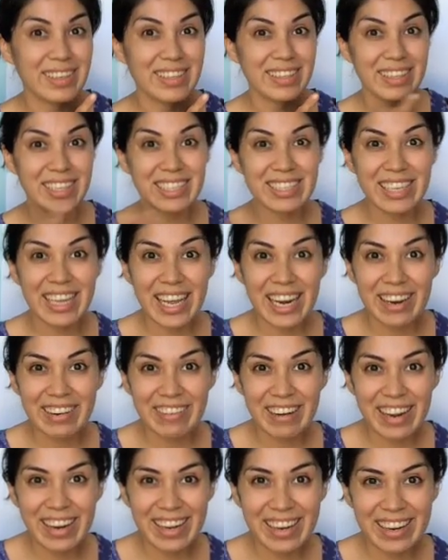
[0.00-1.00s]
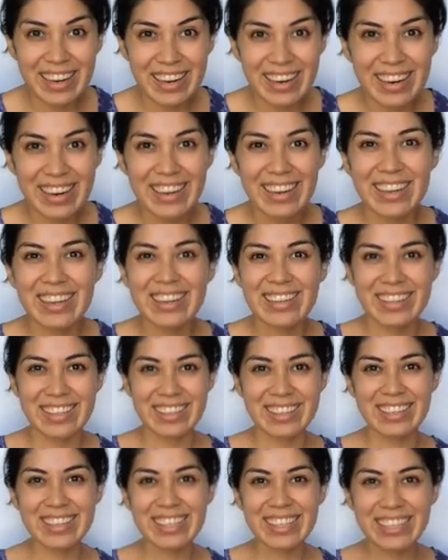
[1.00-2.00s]
Did you get it right?
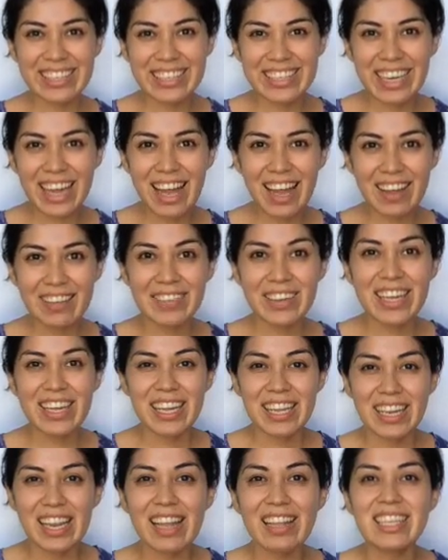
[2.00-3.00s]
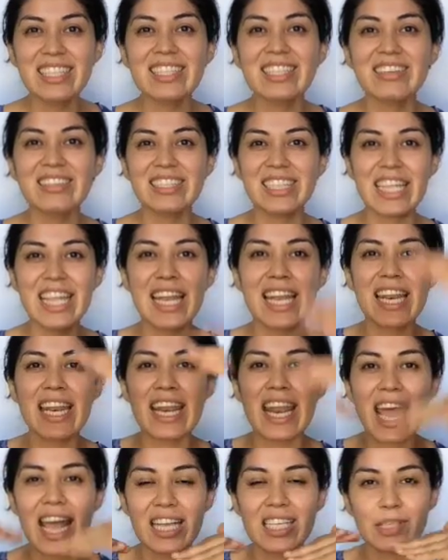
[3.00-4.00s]
Good job. Now let's go to the
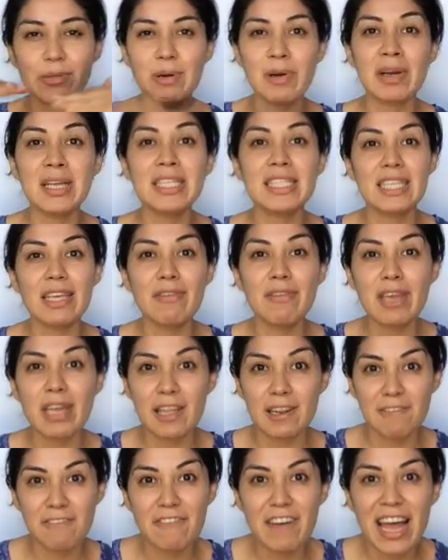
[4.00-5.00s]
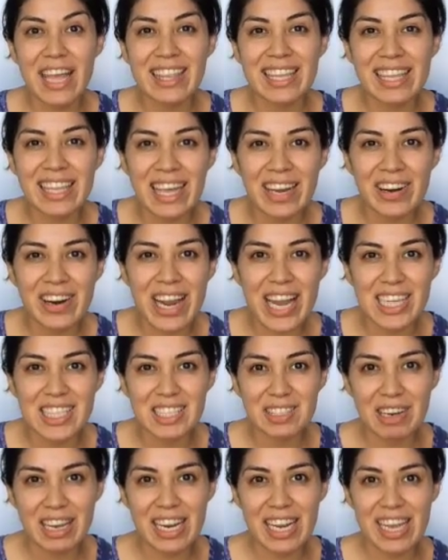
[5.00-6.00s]
next row and see if you can find the letter S.
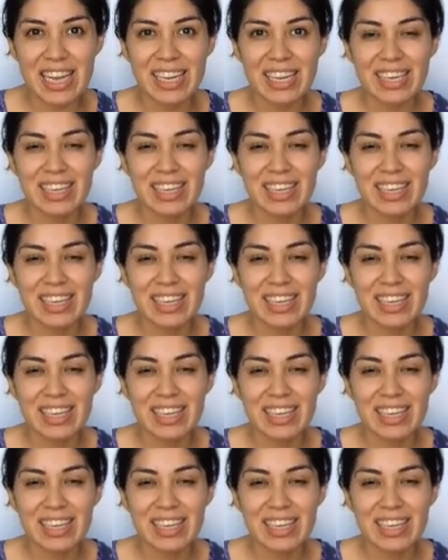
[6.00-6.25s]
Ready?